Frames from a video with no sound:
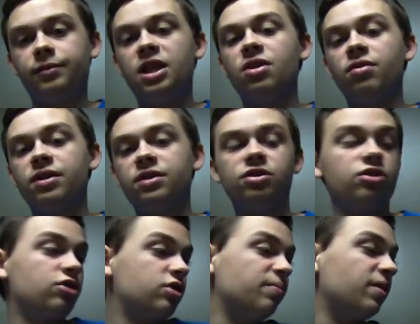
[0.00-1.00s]
you know, this is
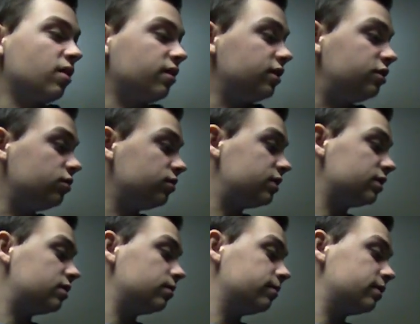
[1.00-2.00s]
just comparing the two
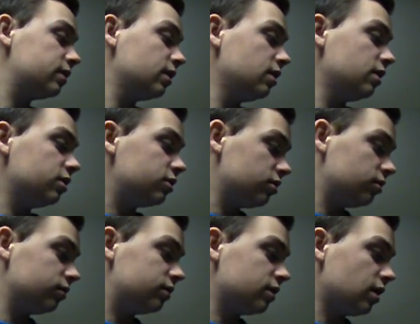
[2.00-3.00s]
systems,
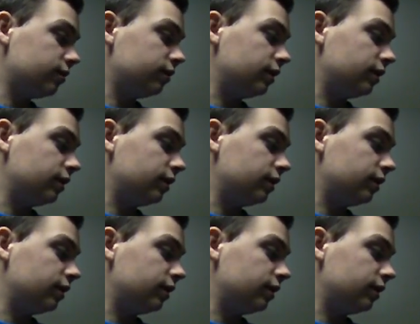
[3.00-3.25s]
so it's not